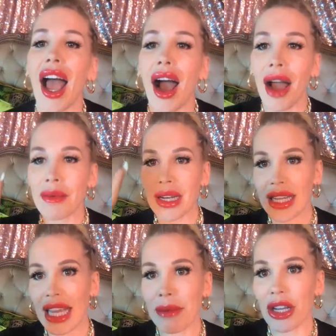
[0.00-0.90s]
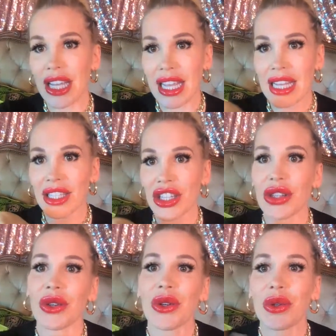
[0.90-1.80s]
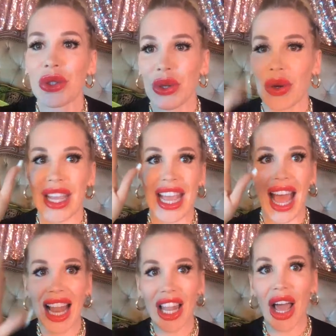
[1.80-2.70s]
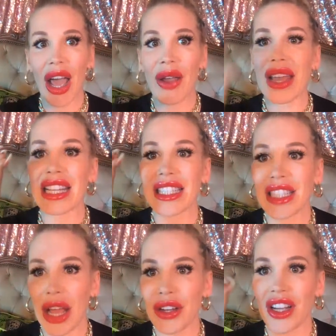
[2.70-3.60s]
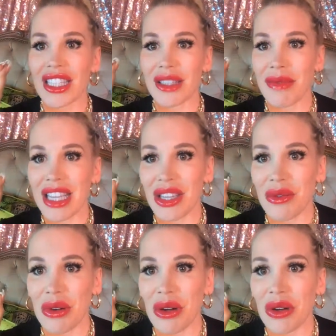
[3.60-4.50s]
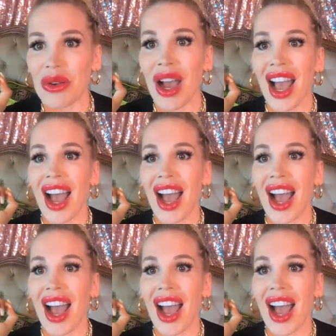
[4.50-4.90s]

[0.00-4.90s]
I'm going to keep looking as you're all talking. Hello. It's so nice to meet you all.